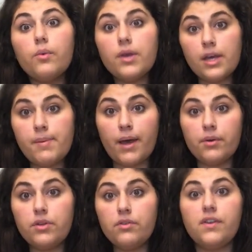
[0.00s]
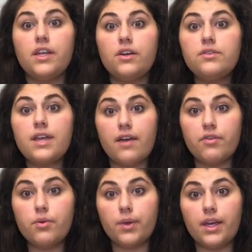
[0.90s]
We come out with new videos
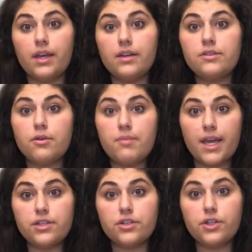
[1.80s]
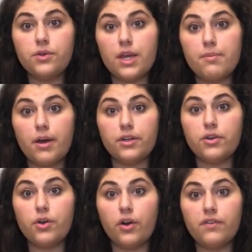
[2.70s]
every week, so make sure you keep on
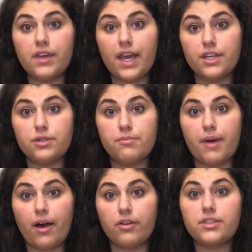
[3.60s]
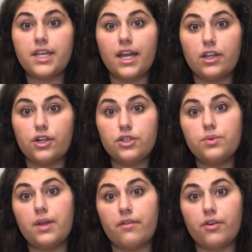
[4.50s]
your notification bell to get alerts
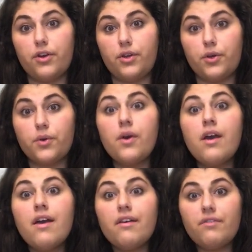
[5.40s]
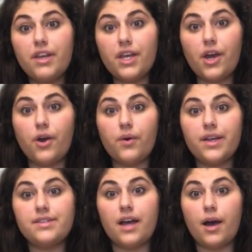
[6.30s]
whenever a new video
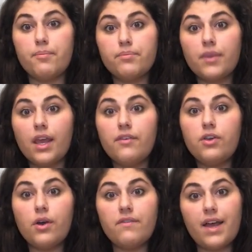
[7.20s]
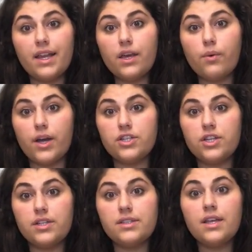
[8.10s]
is up. If you have any
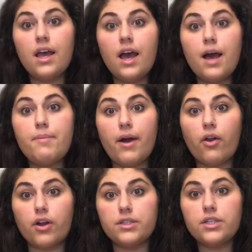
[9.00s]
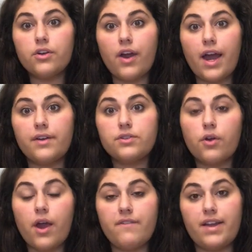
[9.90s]
questions about arts and crafts
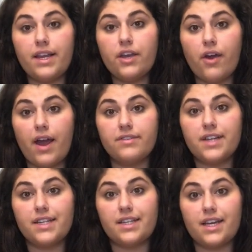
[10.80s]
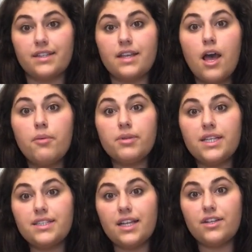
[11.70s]
or have any craft ideas,
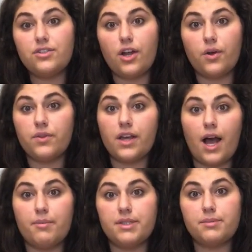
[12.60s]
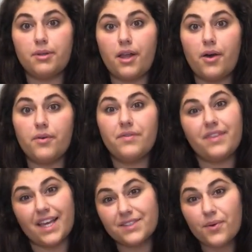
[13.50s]
please let us know in the comments below.
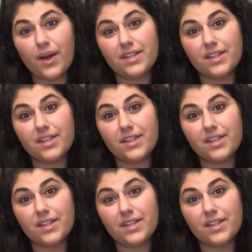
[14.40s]
Thanks for